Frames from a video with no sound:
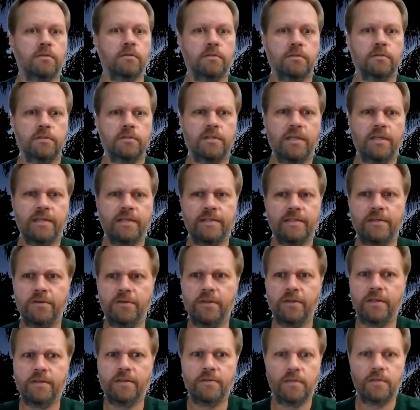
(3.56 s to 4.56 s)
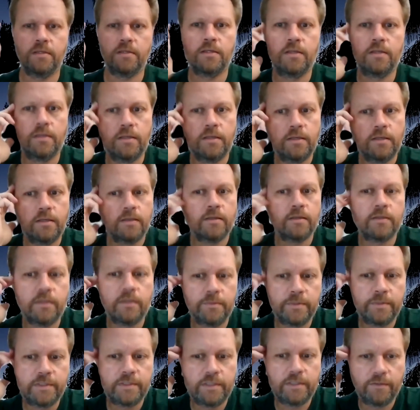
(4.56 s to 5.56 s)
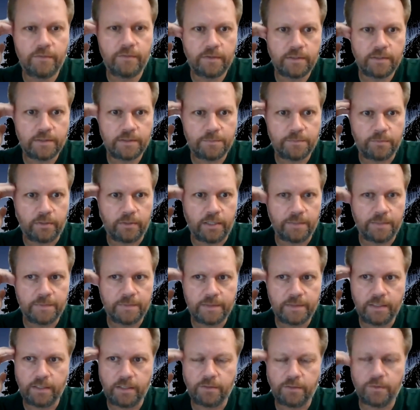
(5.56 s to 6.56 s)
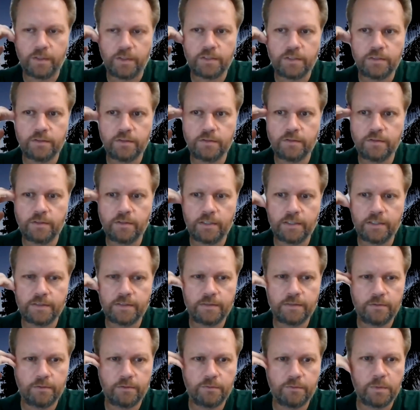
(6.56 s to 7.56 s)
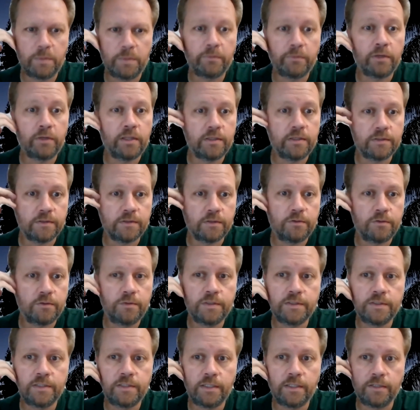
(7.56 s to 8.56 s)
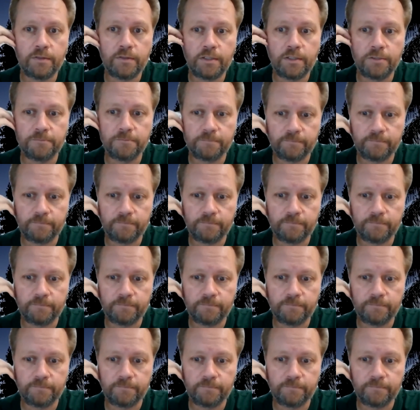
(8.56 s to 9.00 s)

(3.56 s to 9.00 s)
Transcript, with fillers: Do you guys hear that? Let me see if this prompts any questions. You guys remember there's a quiz today, right?